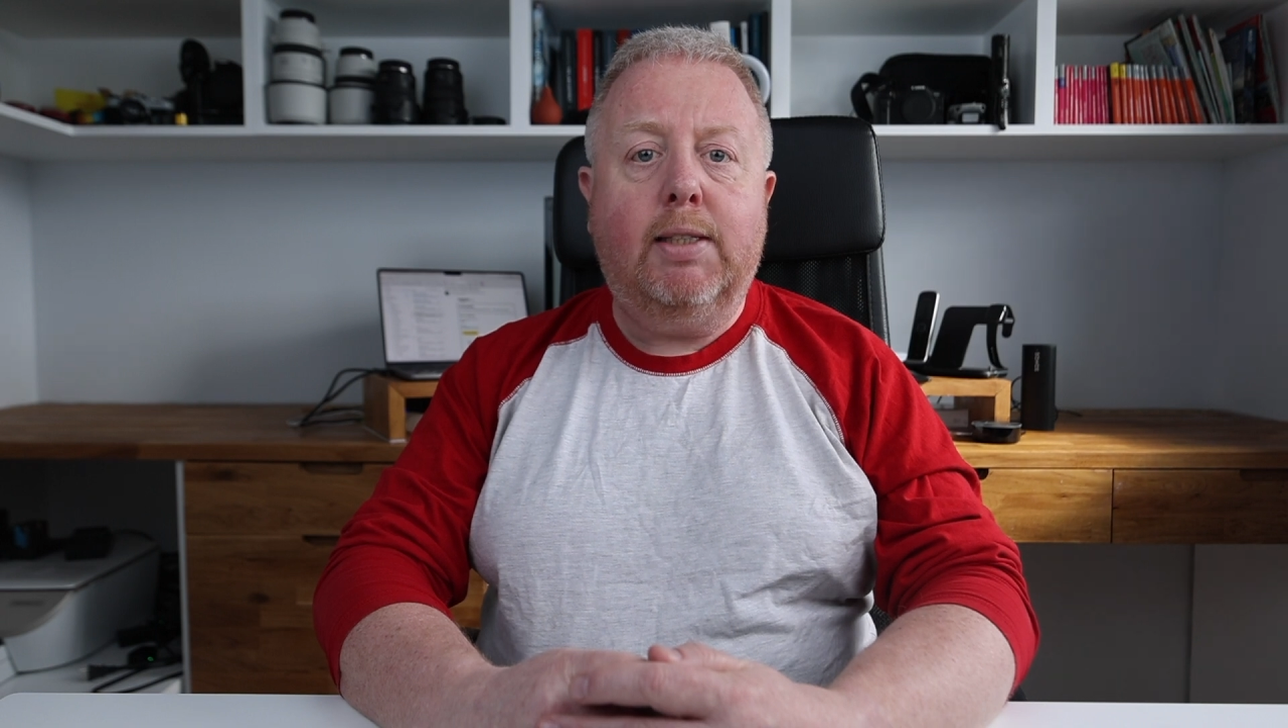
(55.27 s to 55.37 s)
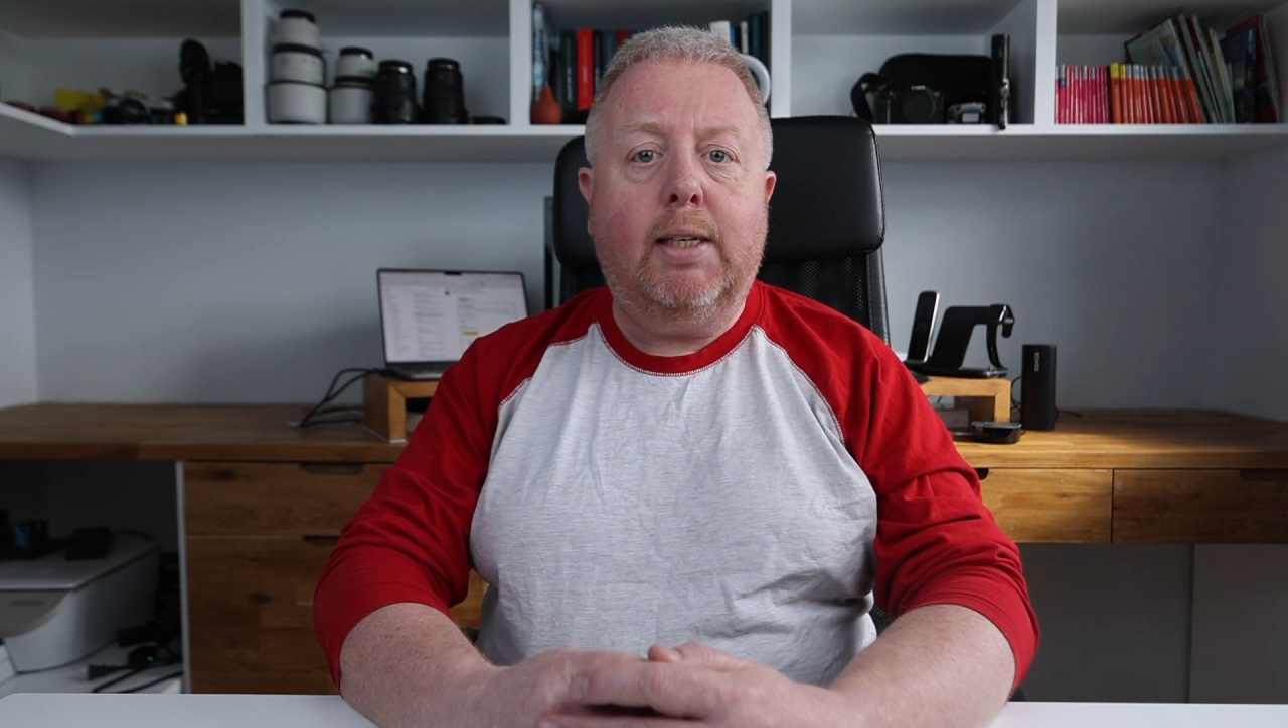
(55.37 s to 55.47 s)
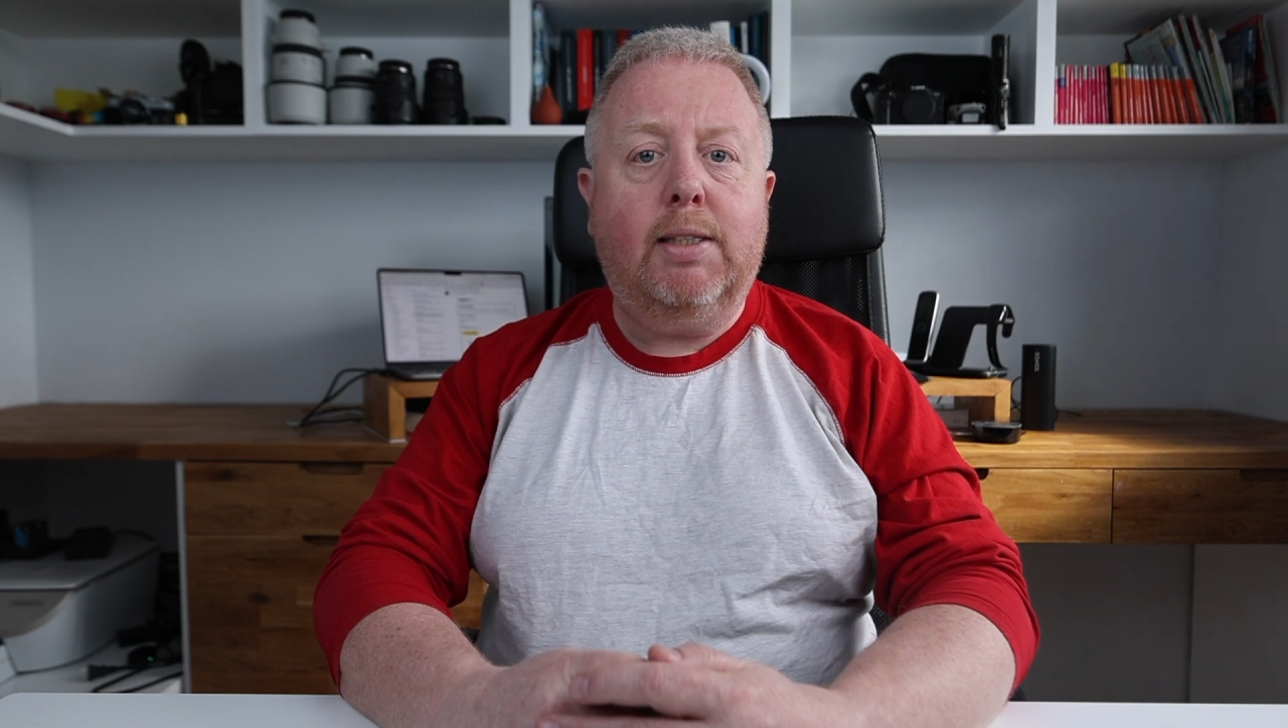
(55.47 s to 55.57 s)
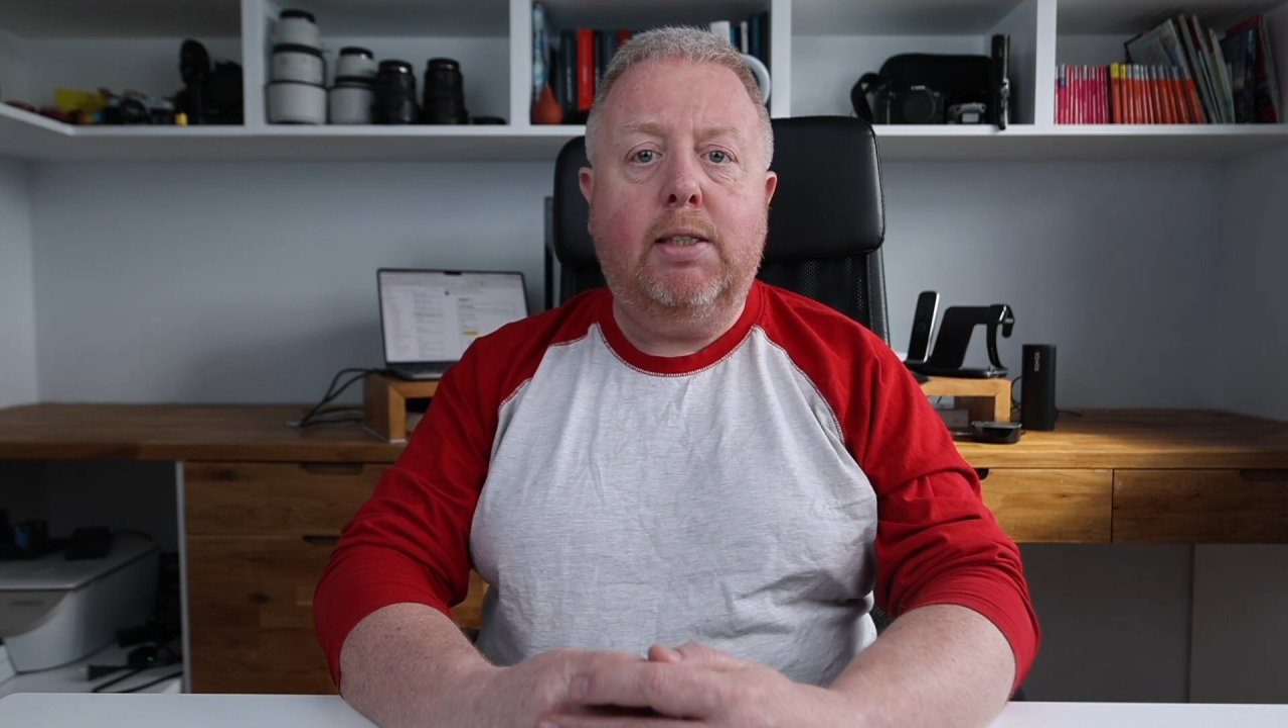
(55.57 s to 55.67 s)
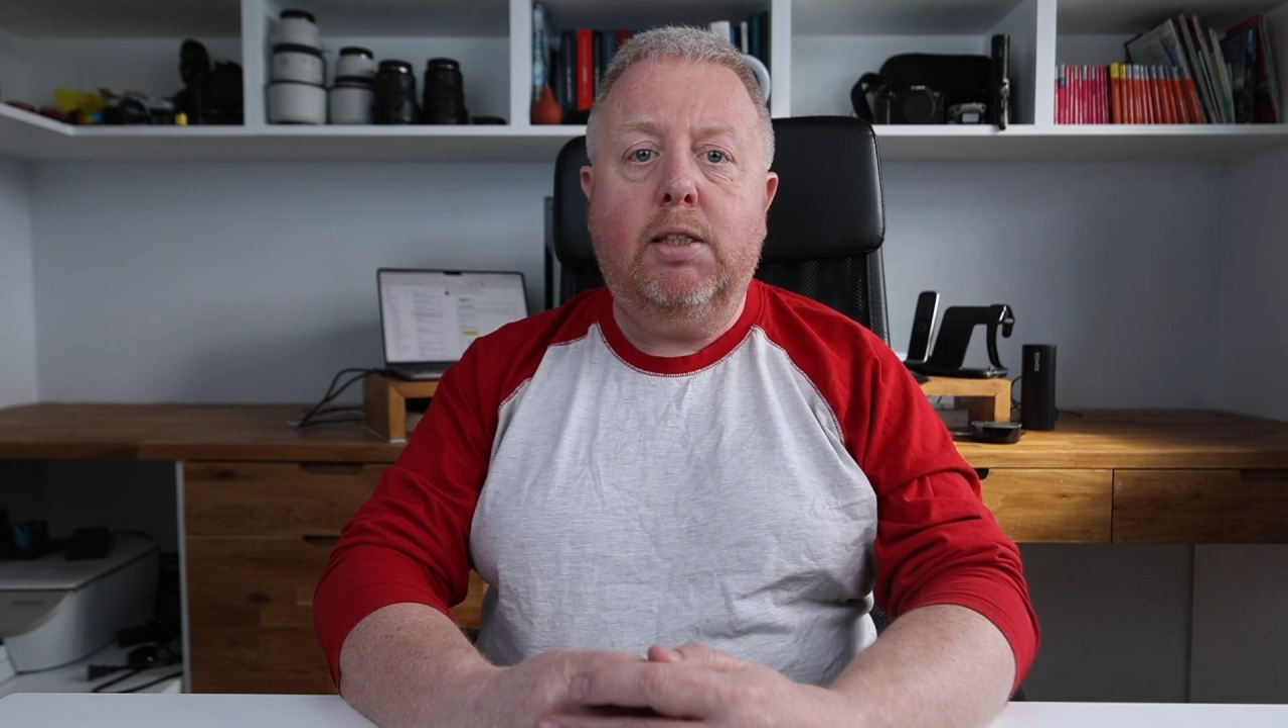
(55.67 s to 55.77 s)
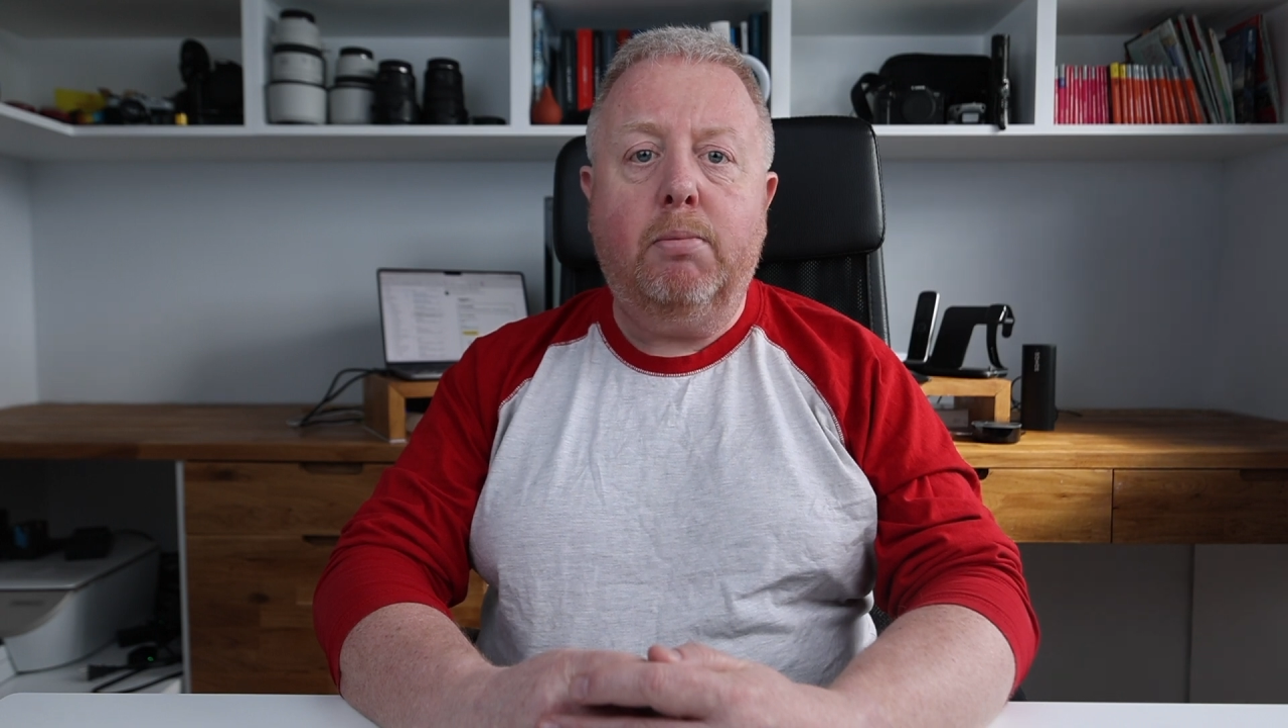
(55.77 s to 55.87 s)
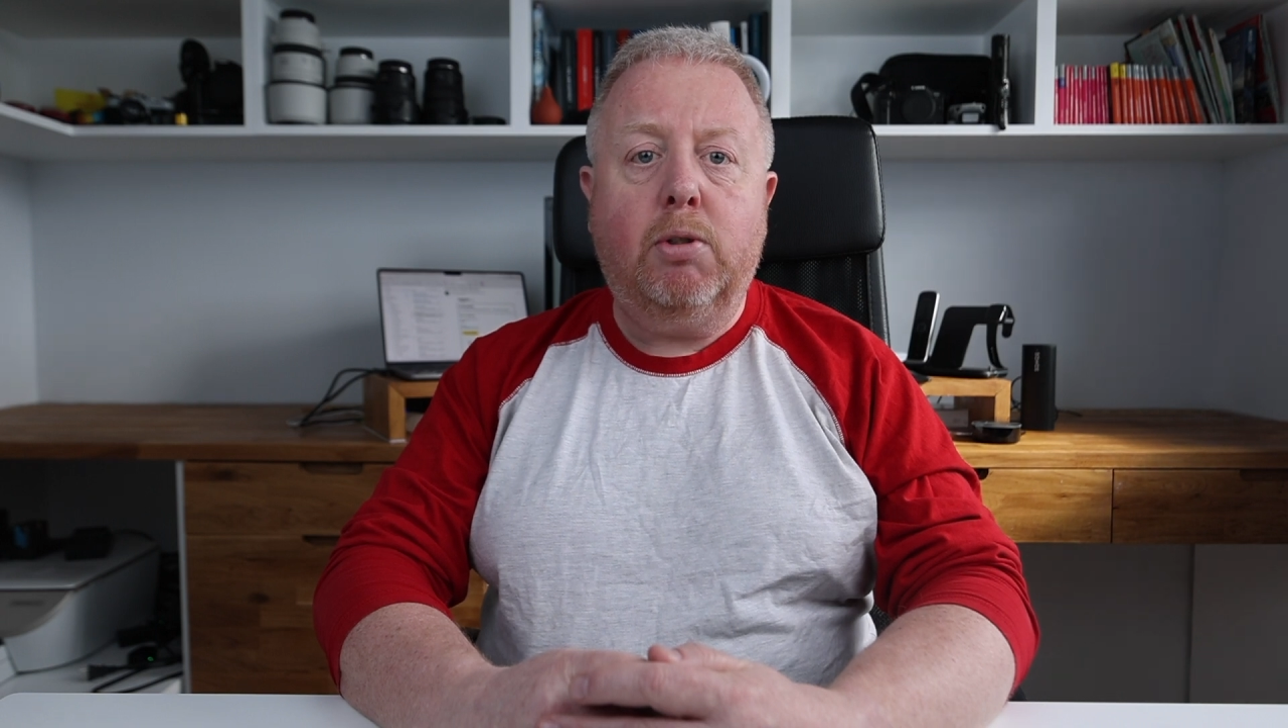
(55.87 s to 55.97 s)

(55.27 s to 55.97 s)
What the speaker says: existing